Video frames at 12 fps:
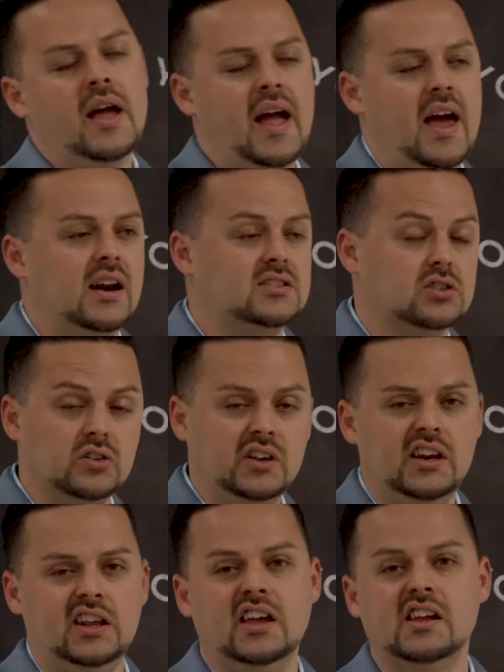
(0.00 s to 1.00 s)
and it's a
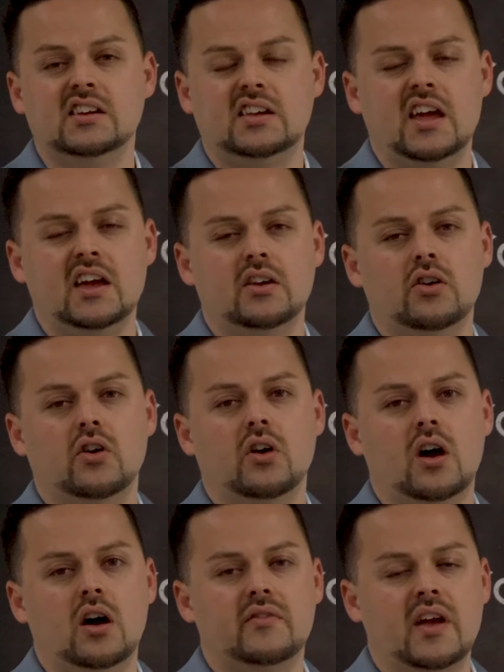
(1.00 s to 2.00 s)
leading indicator
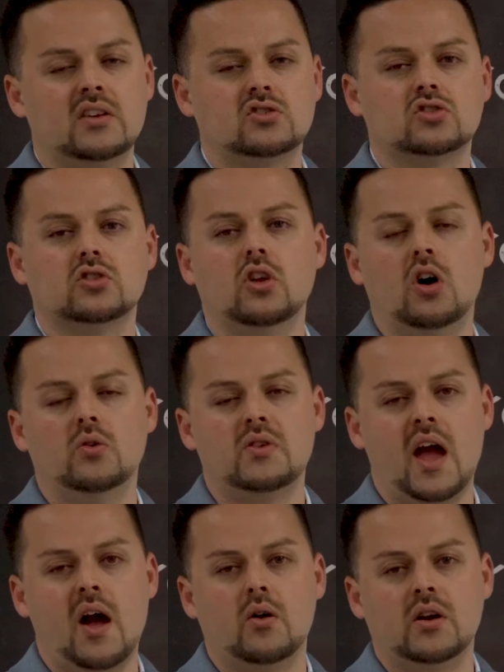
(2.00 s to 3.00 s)
of a
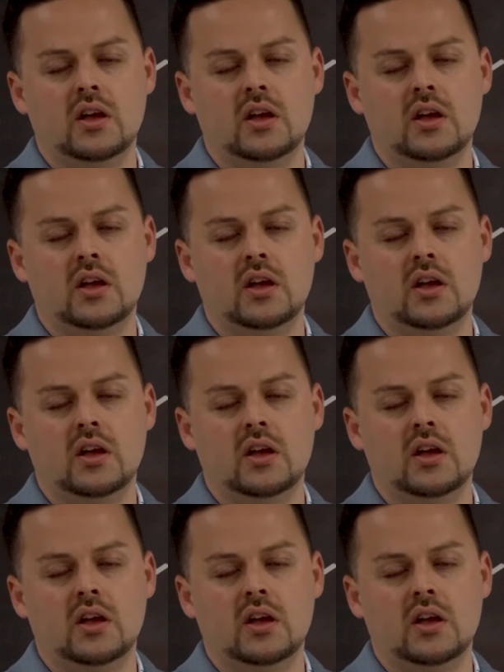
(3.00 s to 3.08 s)
slowdown